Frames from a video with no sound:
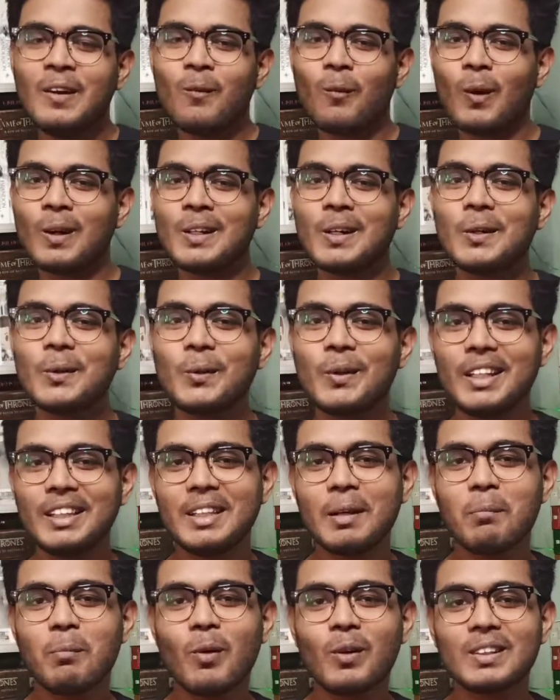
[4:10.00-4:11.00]
wanted to
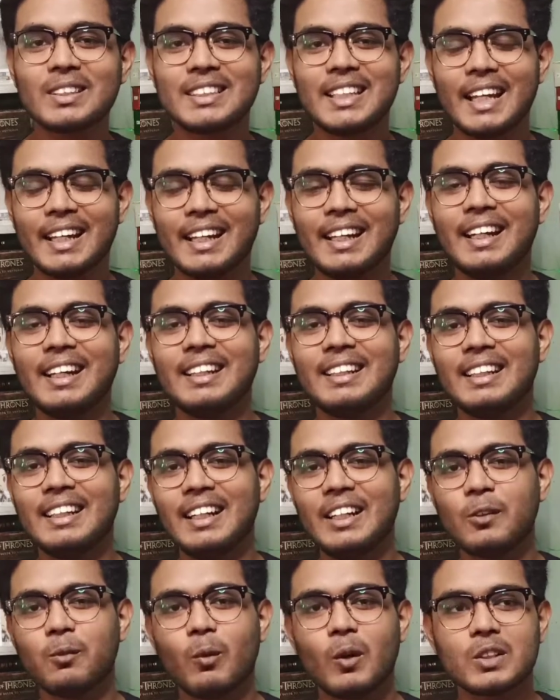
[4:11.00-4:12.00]
read the book second,
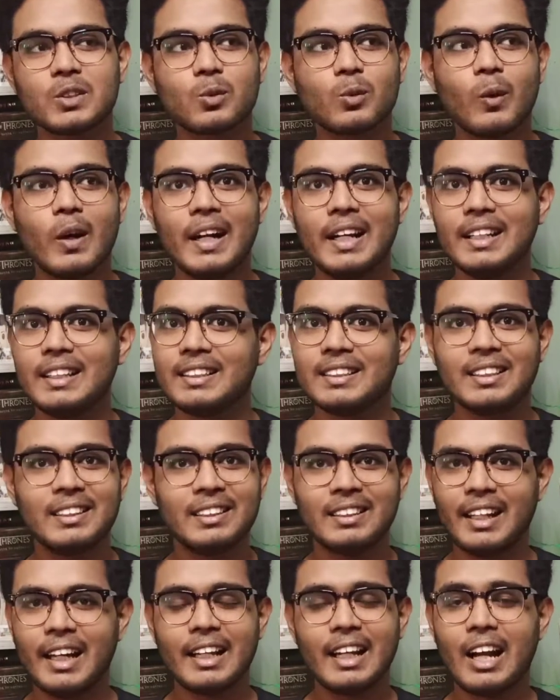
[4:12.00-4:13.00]
it was quite
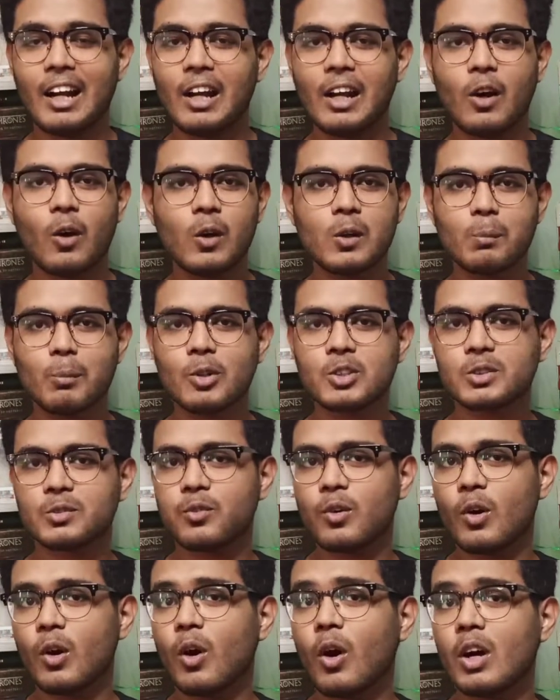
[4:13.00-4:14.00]
I almost
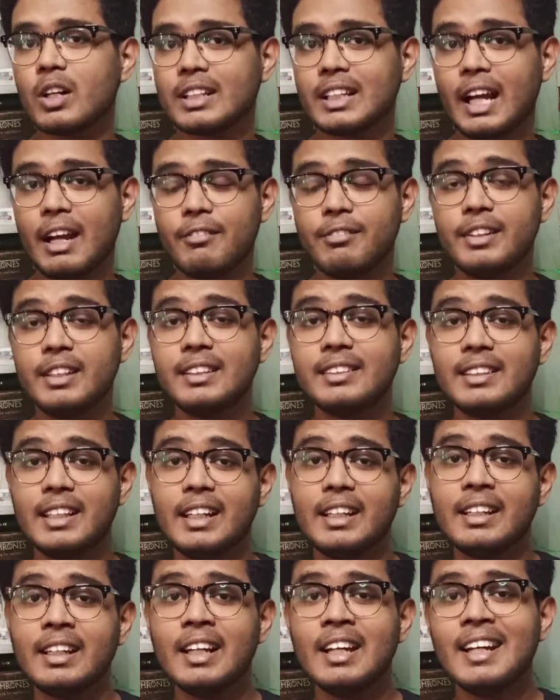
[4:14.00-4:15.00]
forgot
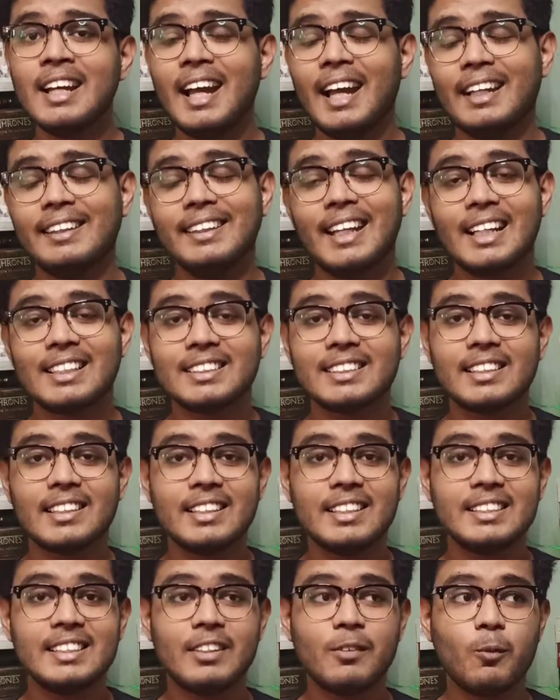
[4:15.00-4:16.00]
everything, and that's the
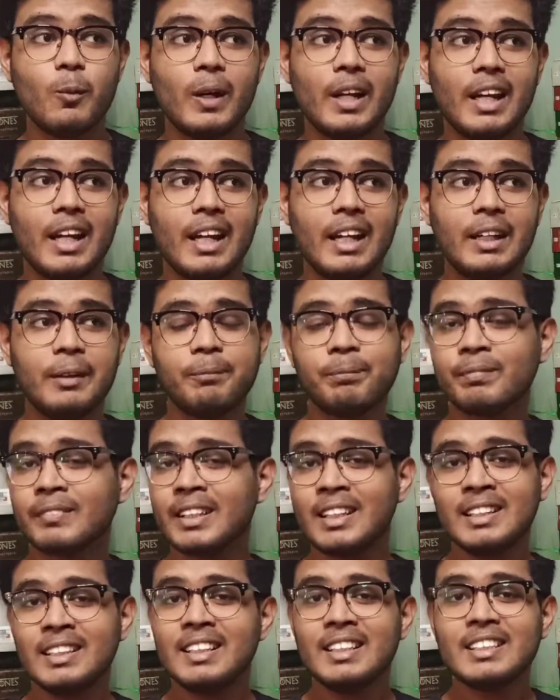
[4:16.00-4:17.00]
reason when I
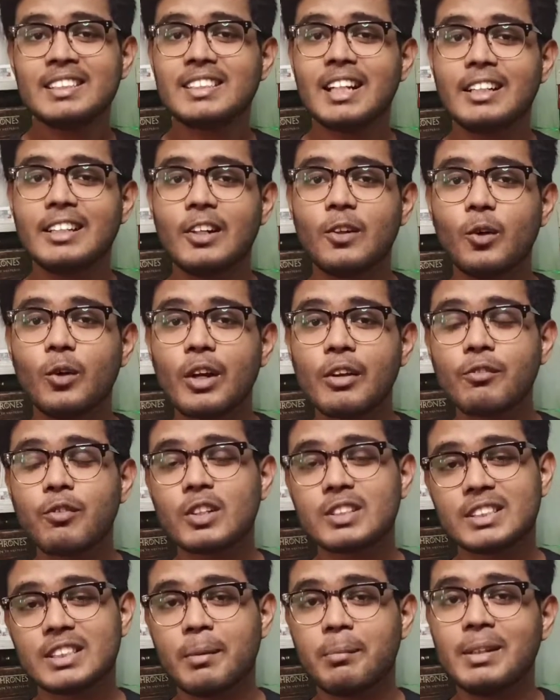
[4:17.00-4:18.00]
started looking
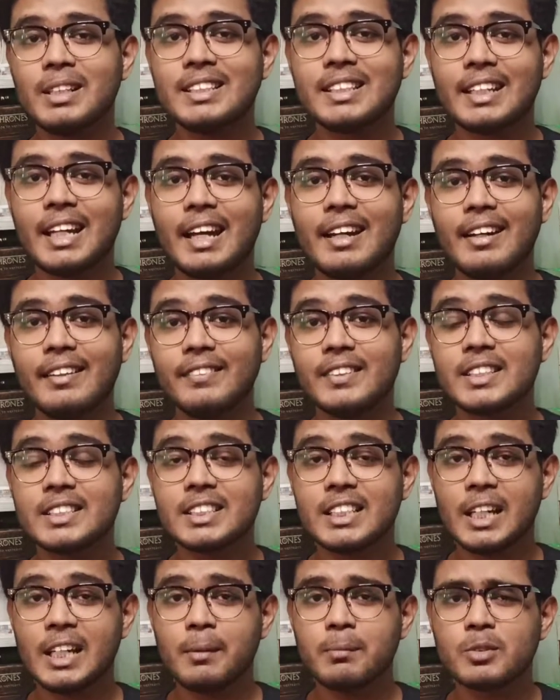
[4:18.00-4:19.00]
for summaries and I read the
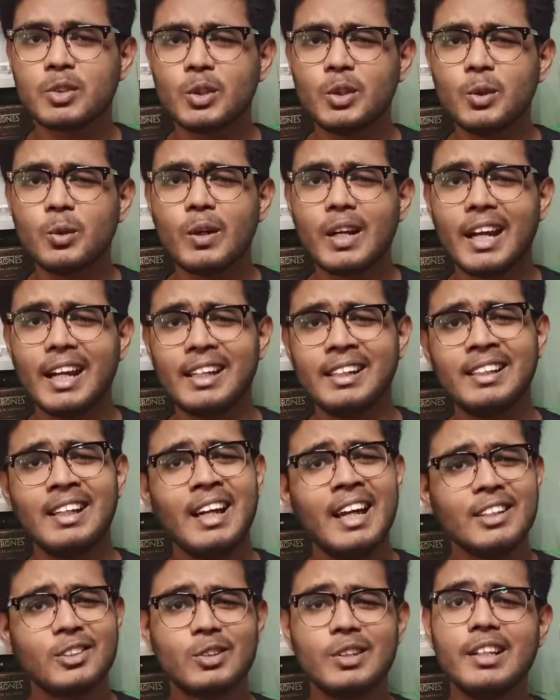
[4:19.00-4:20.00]
same. So you can
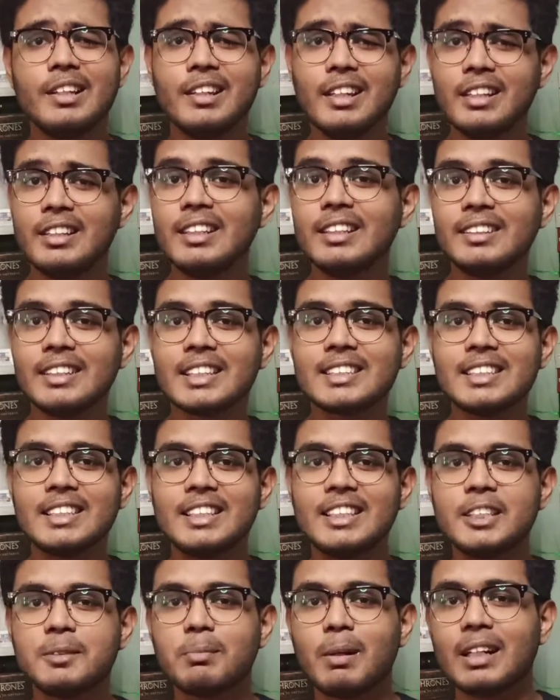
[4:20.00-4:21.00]
actually reread the
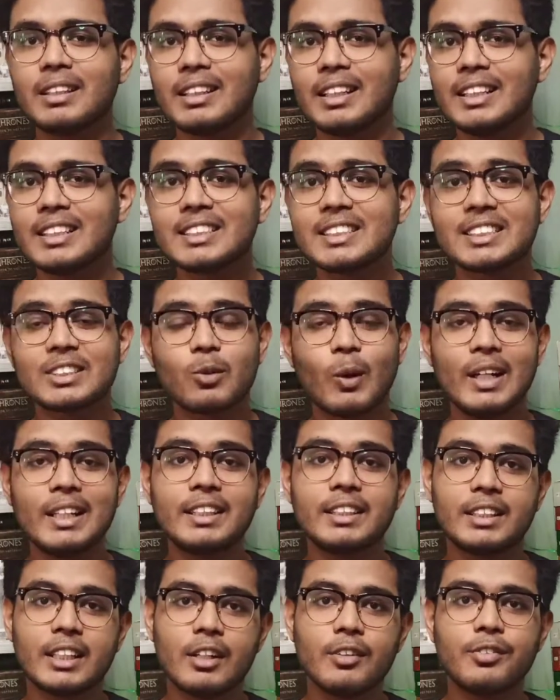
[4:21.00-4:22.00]
series, but it's quite
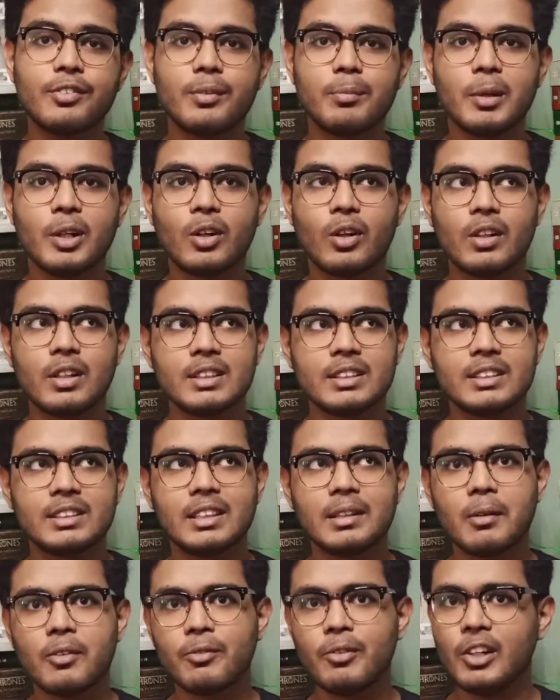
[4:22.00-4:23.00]
tough because
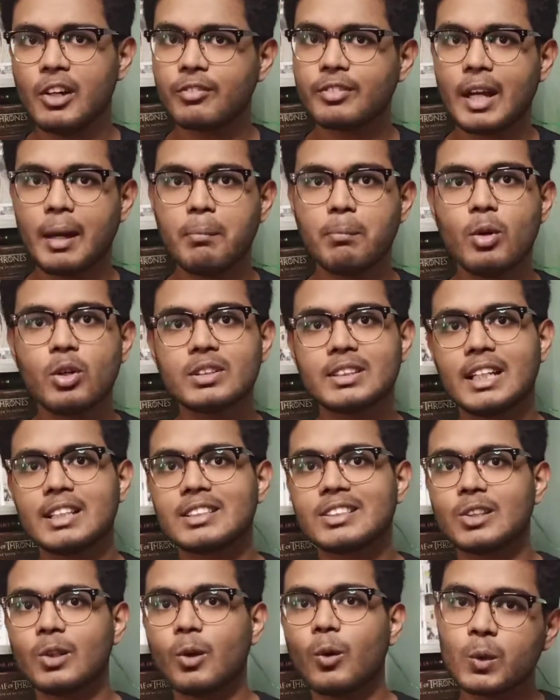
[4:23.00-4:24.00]
the Wheel of Time books are
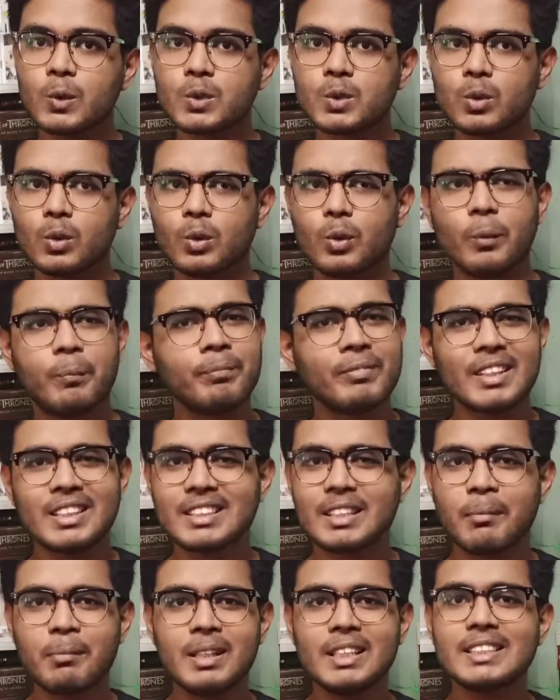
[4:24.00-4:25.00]
slow. So
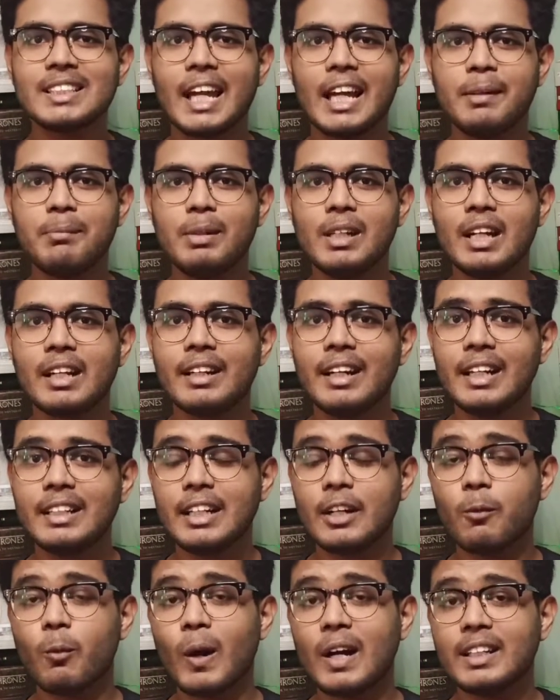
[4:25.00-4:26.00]
summaries can be a great
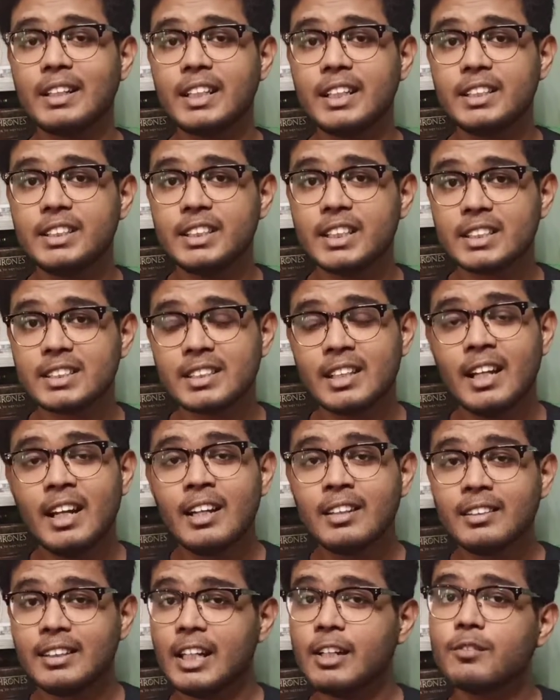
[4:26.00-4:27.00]
advantageous
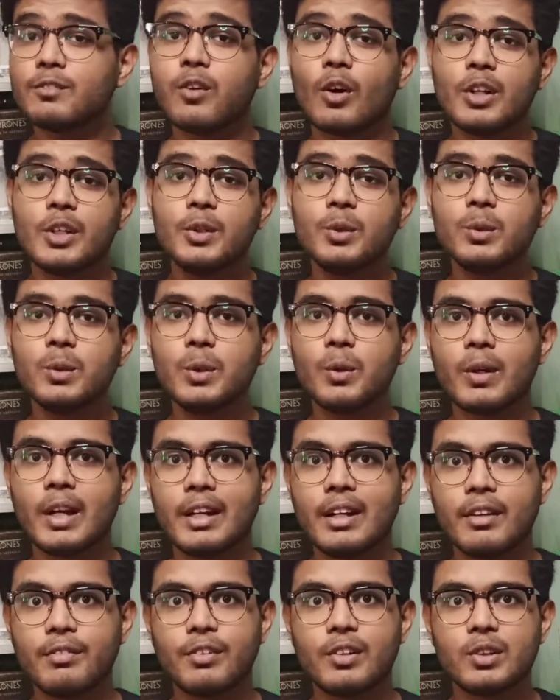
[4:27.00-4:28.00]
thing for you. You
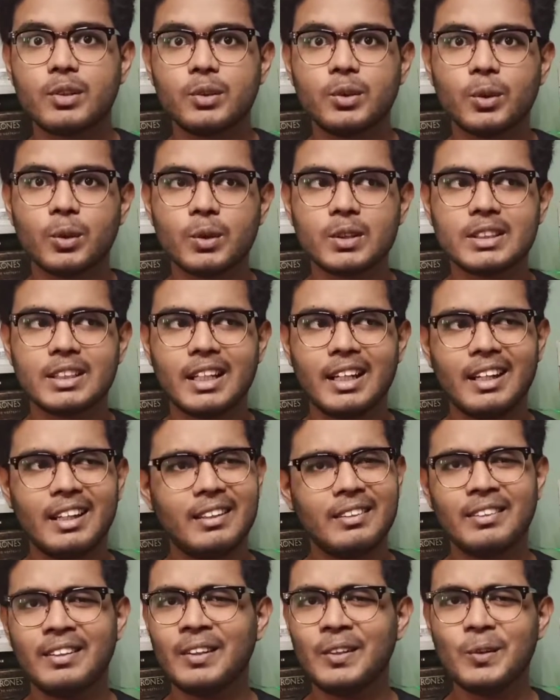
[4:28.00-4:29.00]
can refer to those
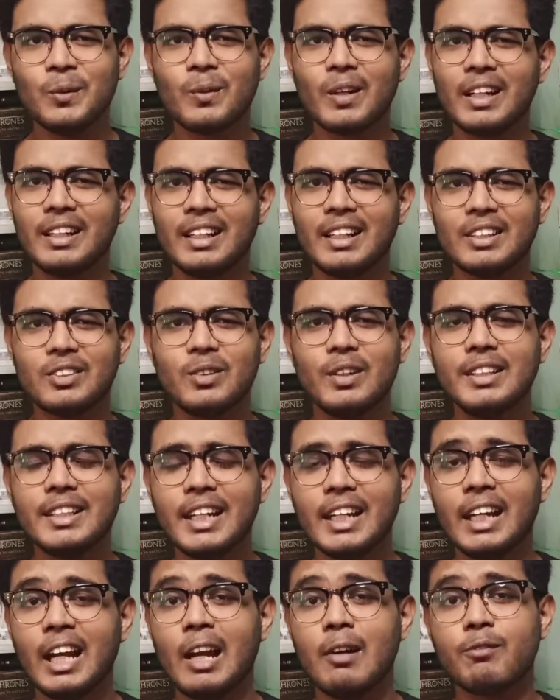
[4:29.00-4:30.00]
and you can actually
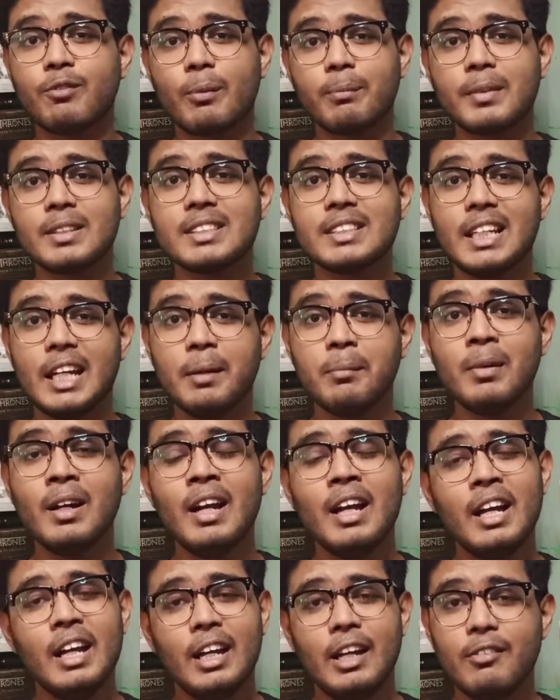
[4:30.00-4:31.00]
take help from the same.
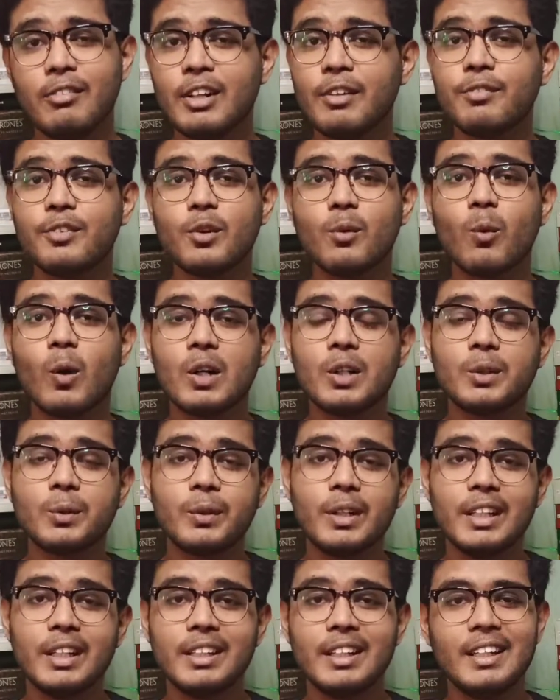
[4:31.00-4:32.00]
Even if you want to
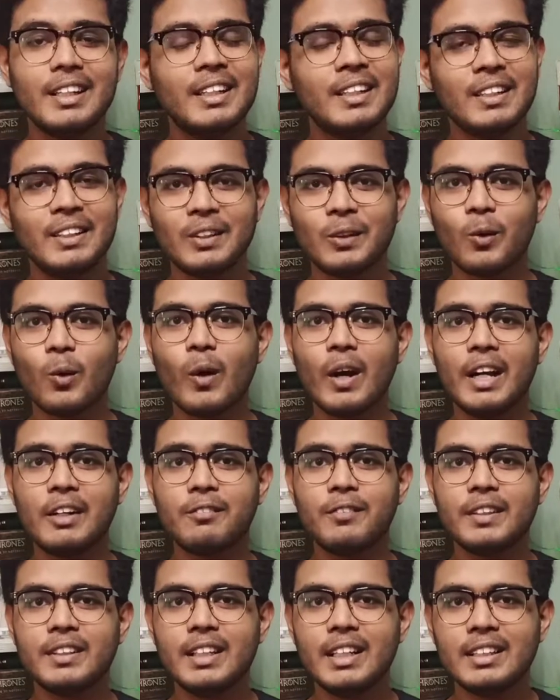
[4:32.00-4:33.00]
reread, go
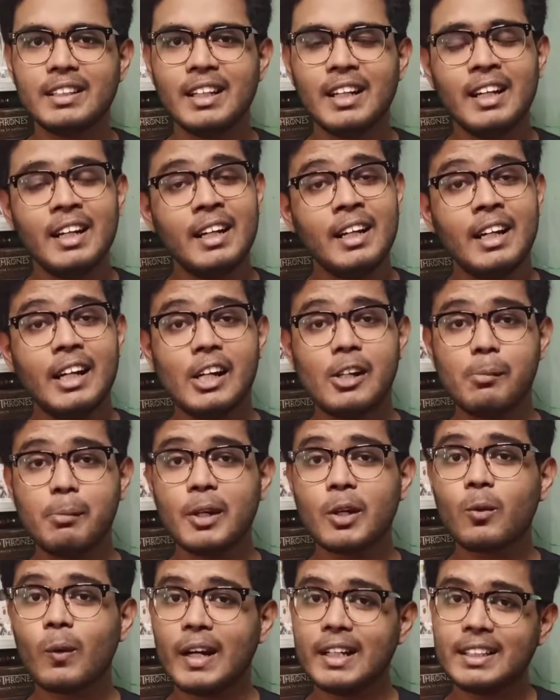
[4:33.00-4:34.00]
ahead with it. It'll
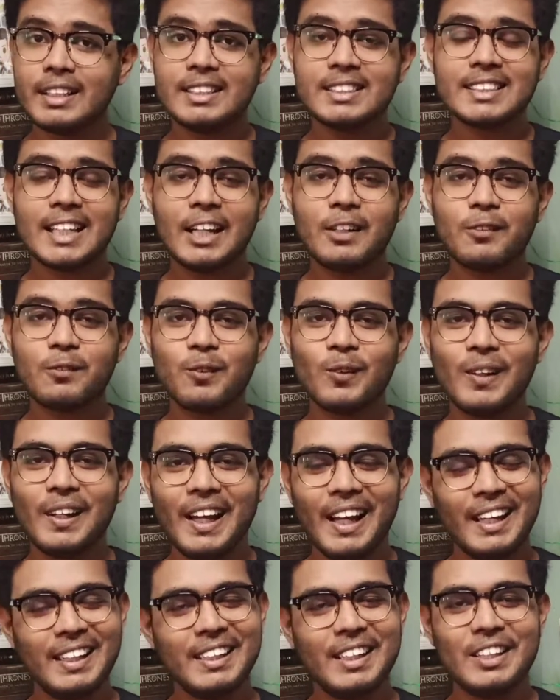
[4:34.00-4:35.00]
be quite insightful
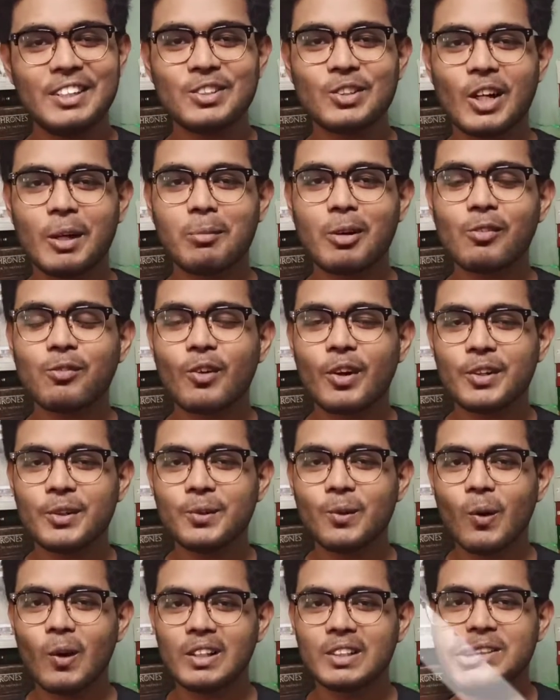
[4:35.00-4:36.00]
and enjoyable for
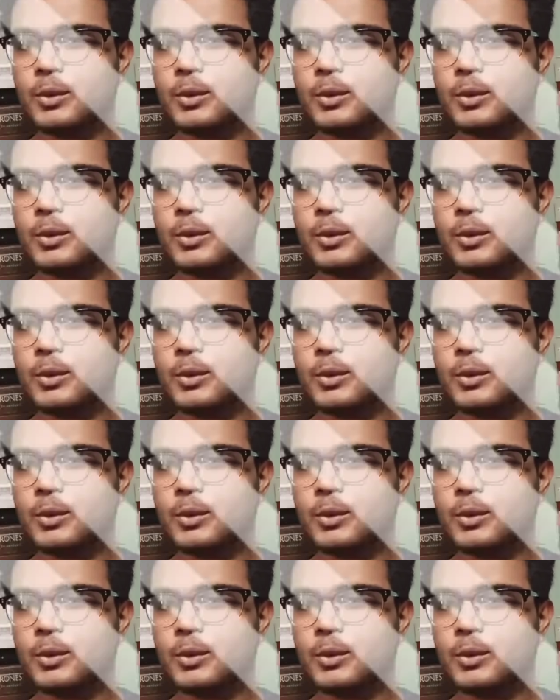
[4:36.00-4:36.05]
you all.